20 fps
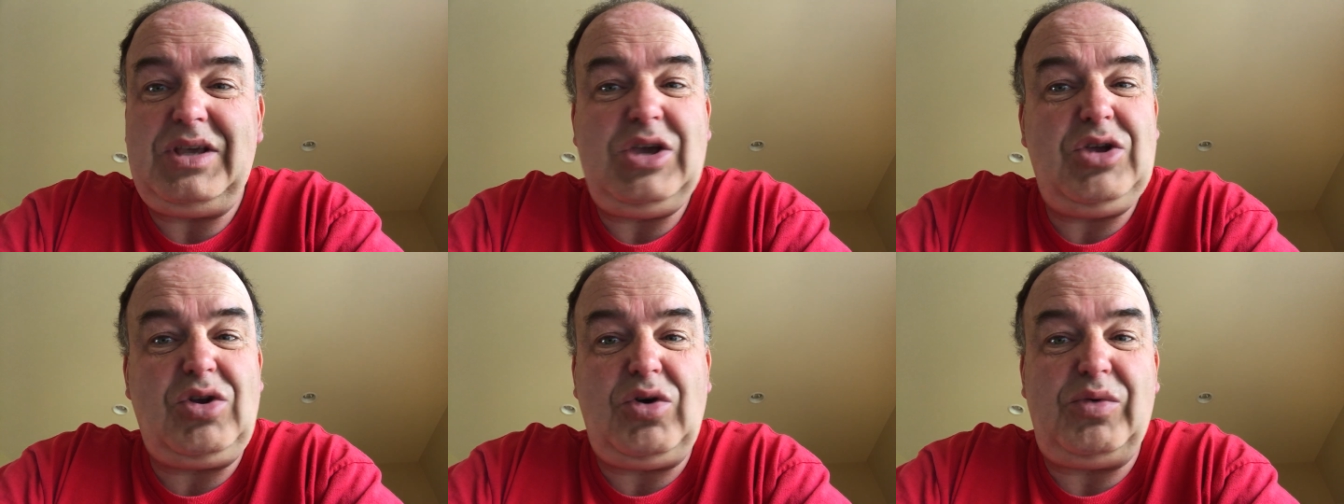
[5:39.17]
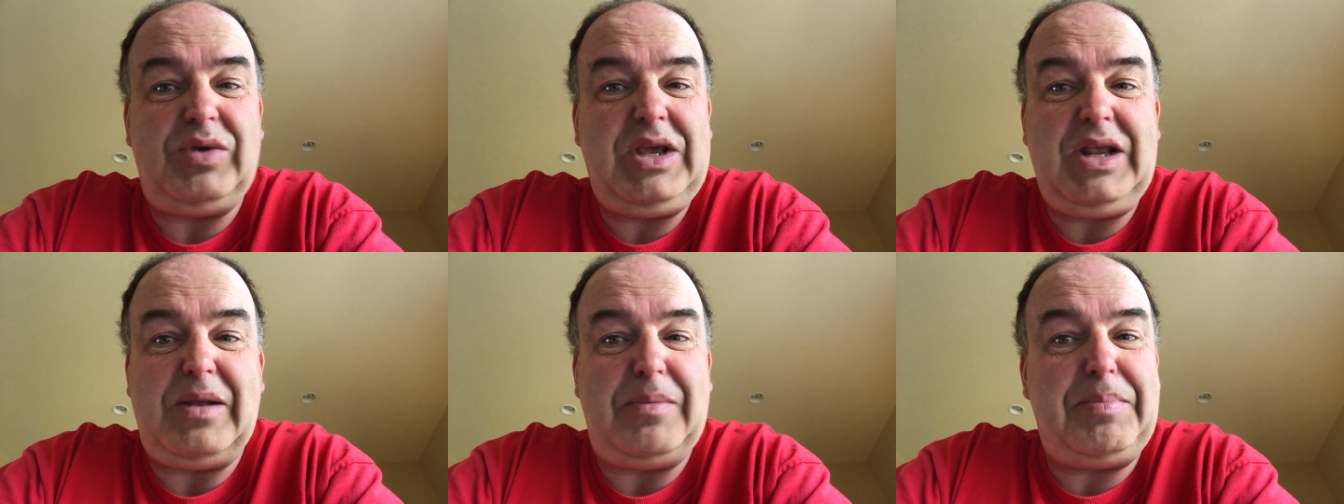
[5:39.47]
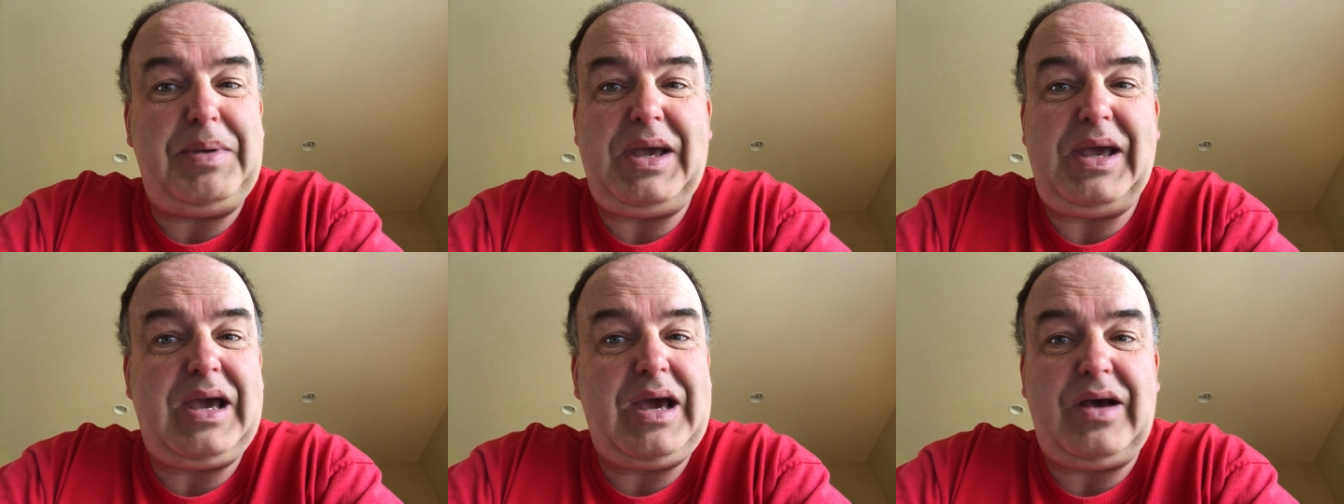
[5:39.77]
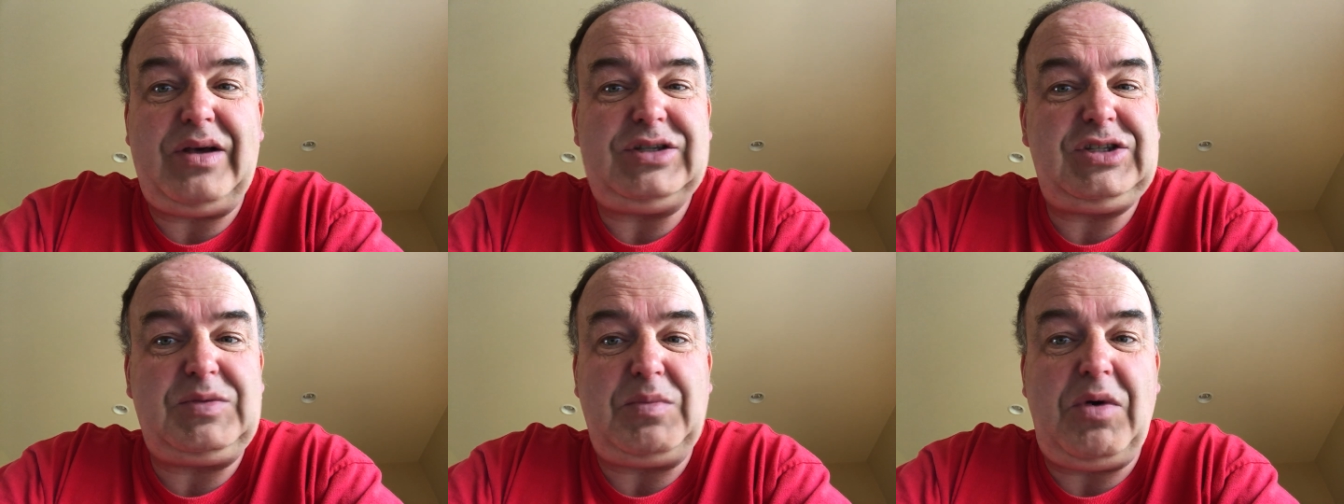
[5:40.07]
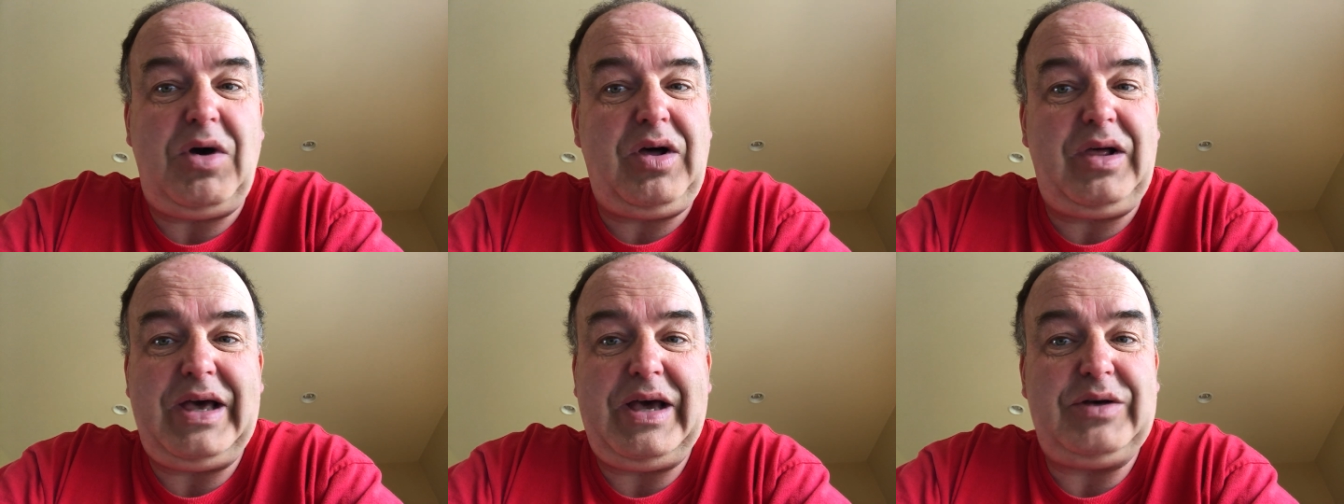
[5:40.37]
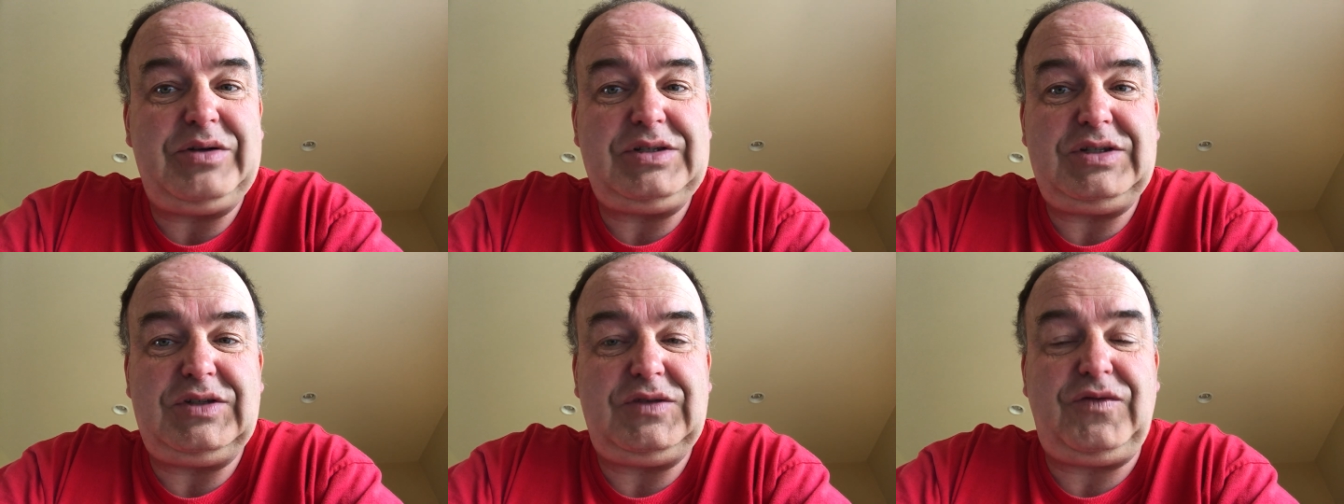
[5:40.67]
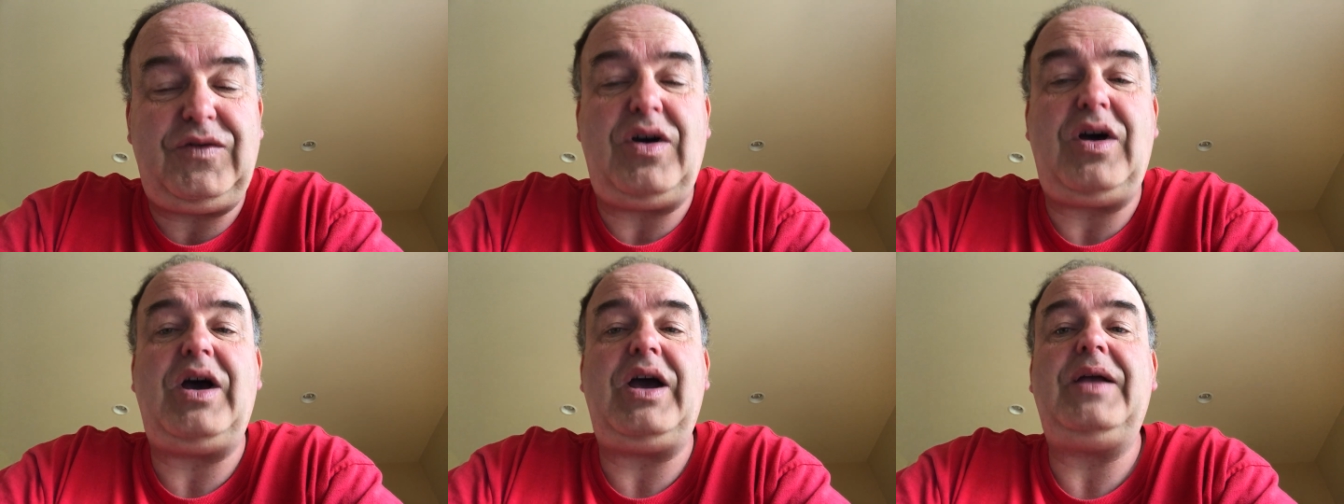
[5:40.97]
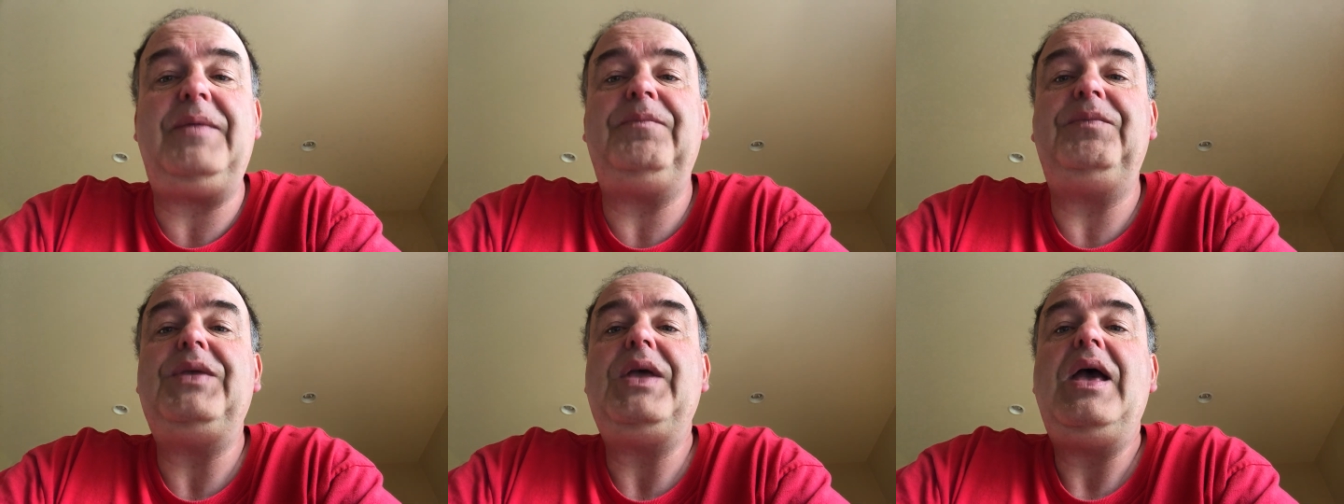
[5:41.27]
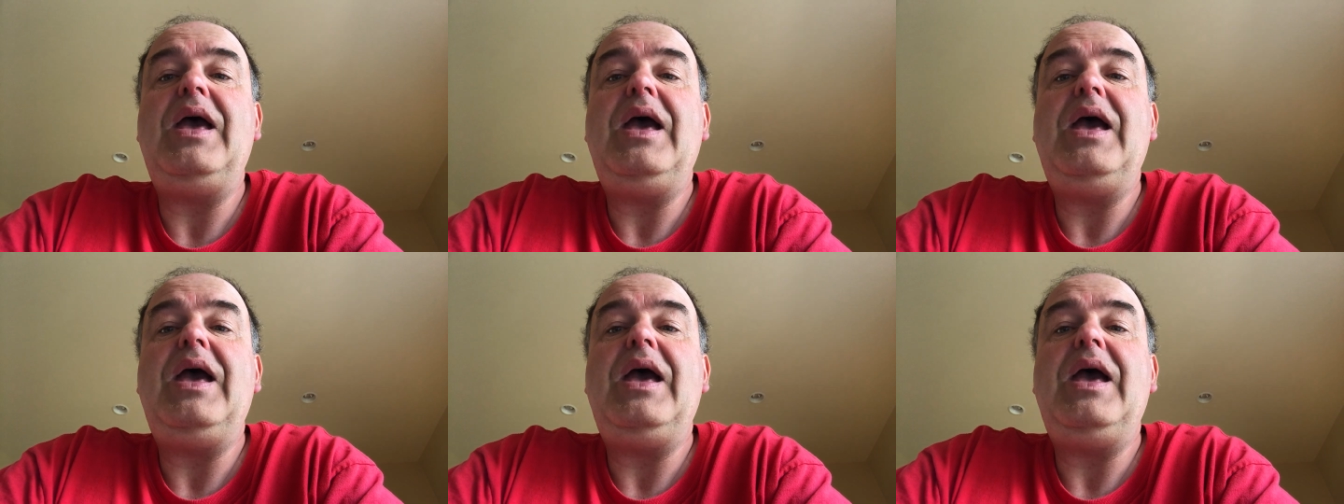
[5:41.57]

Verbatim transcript: you don't need a big house. Small house is fine.